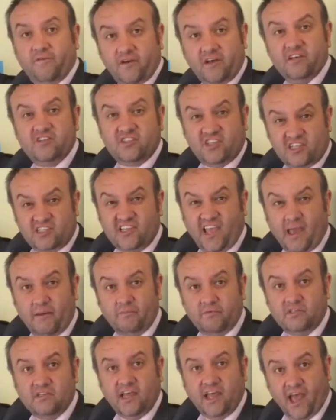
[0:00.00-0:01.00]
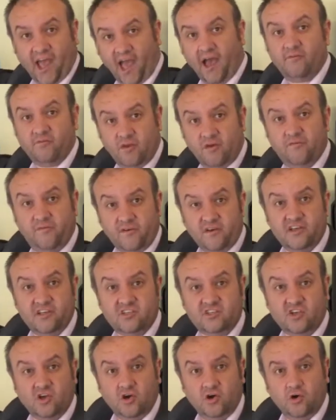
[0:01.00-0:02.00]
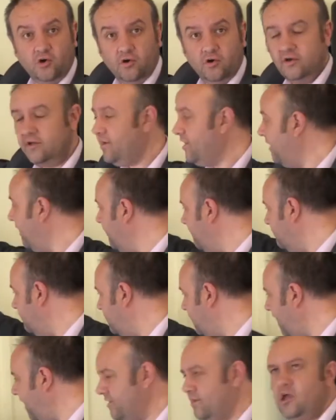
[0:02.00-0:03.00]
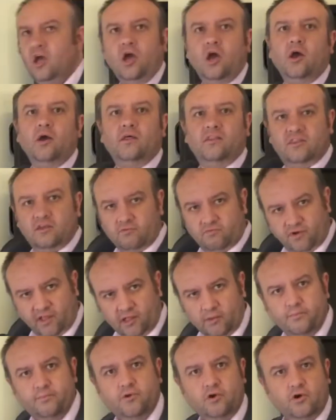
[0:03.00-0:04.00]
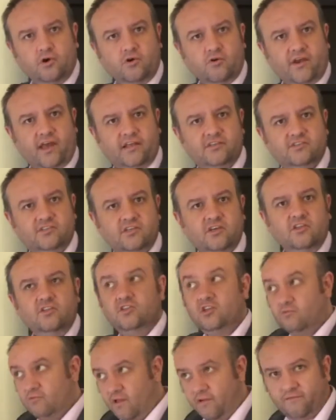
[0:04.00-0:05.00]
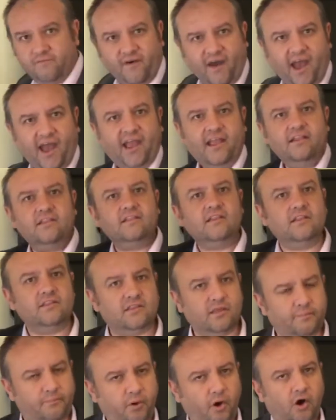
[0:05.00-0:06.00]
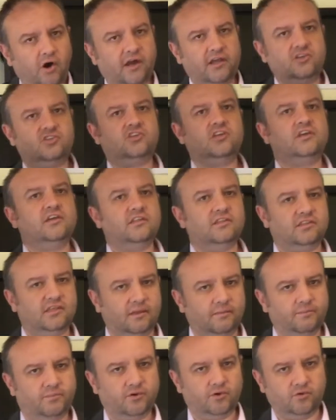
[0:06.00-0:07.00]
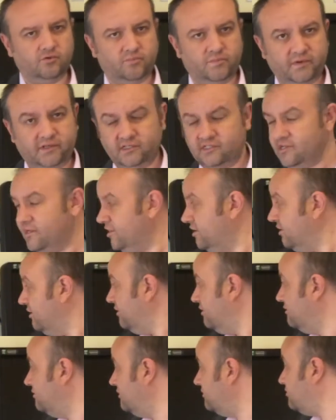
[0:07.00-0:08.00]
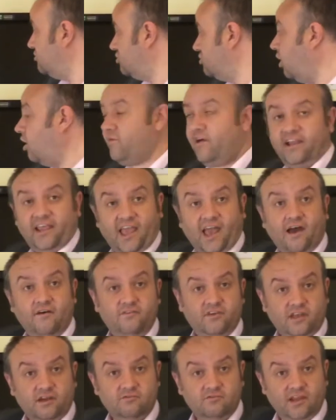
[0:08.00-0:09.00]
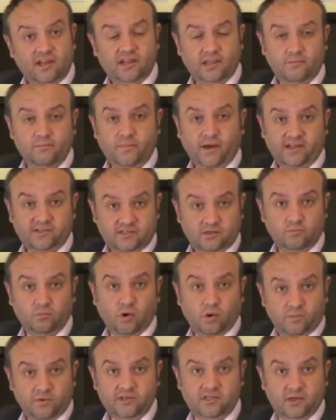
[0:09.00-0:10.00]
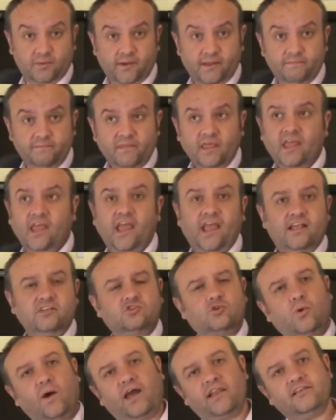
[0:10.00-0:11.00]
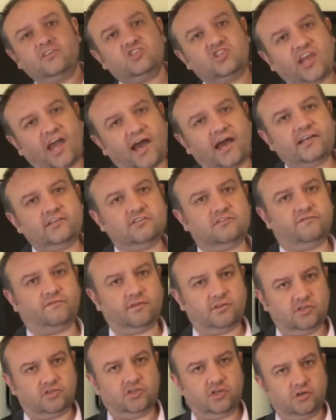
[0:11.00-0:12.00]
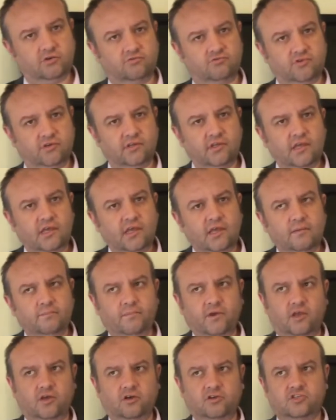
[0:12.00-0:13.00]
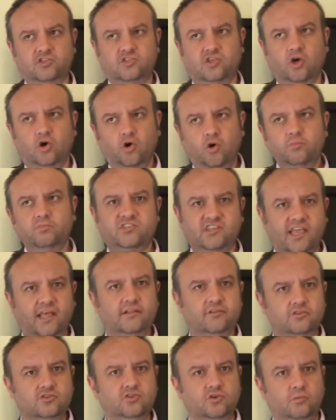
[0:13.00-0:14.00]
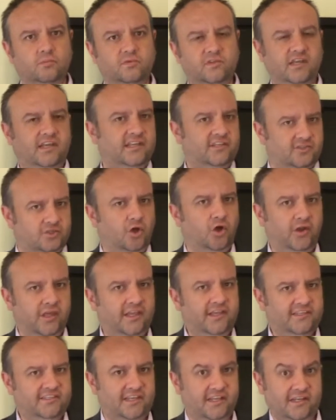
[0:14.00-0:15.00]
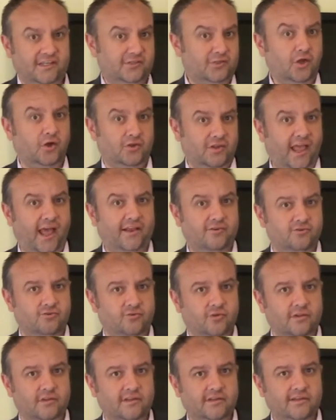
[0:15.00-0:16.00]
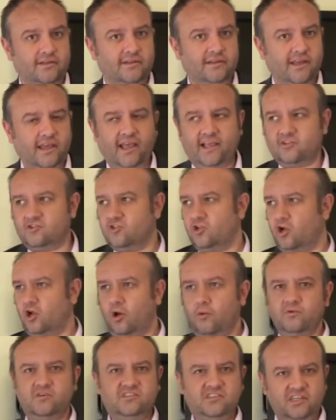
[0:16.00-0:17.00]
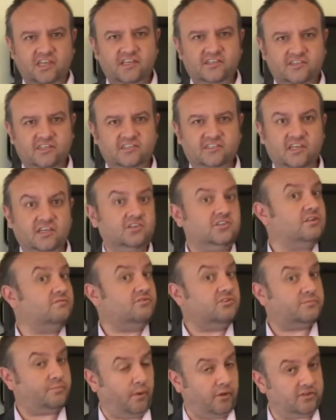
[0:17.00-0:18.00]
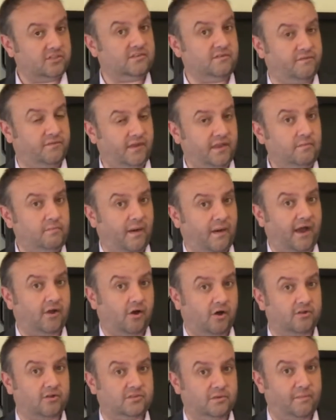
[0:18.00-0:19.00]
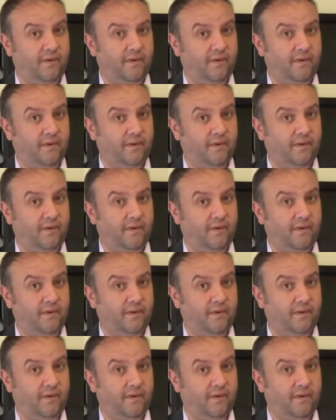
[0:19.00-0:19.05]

your first attempt, have your first go, and then the real progress, the refine, the polish, the improvement. This is already having a real impact in what we're doing. It's quite a challenge for the children because to upskill something is not easy and it's not natural. It's not always the easiest thing to respond to feedback or